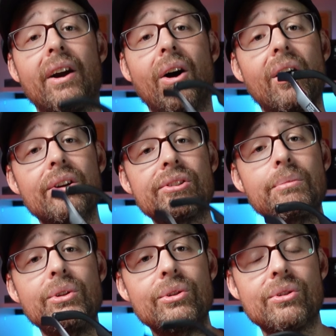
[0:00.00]
there are
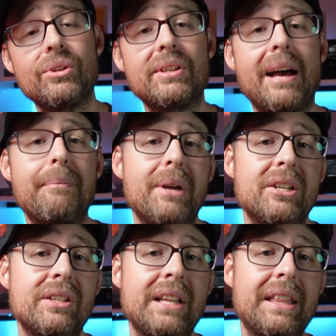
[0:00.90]
some users that have
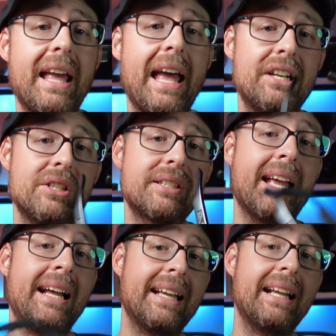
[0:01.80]
mentioned that the edges
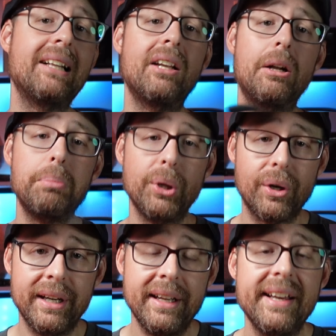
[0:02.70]
can get a little
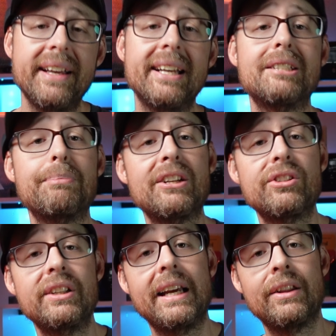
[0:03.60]
blurry,
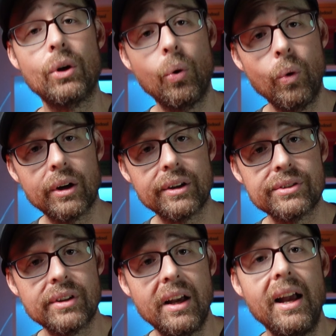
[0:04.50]
especially in the
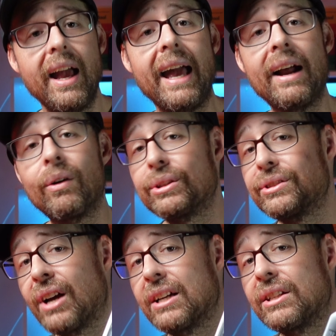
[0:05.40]
corners. And with
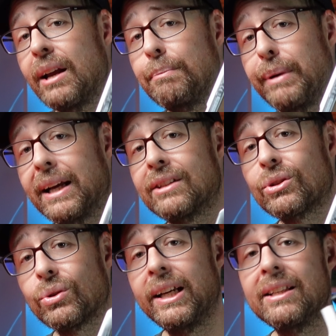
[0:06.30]
such a big
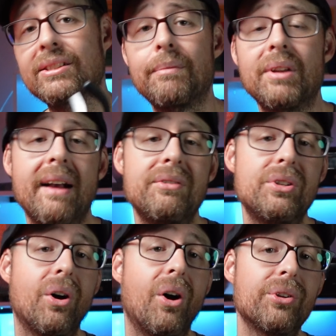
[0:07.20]
screen, sometimes
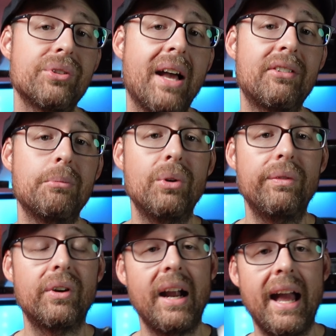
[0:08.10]
you'll also have to
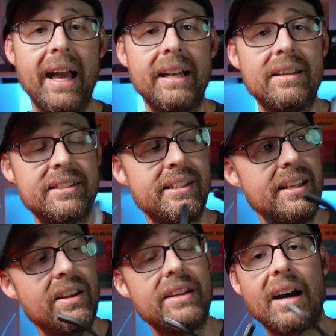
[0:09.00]
move your head to
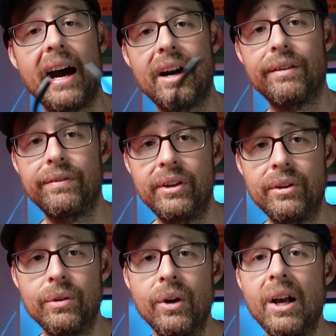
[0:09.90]
see the entire
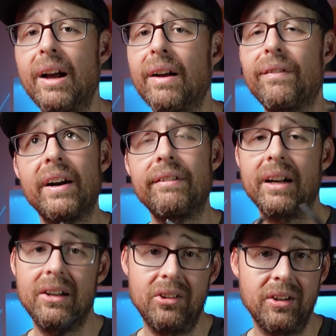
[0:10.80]
view very,
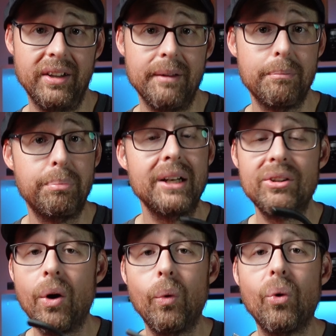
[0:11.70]
very clearly. But
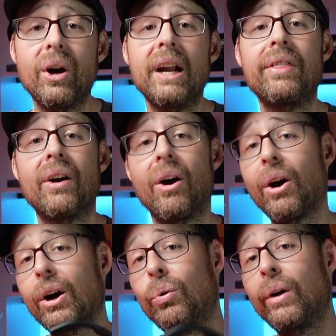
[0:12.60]
don't worry, there
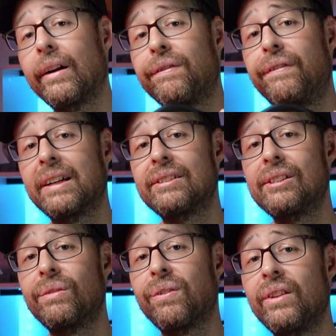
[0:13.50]
are quick
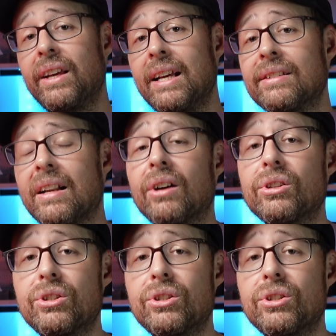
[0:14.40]
fixes for these, and I'll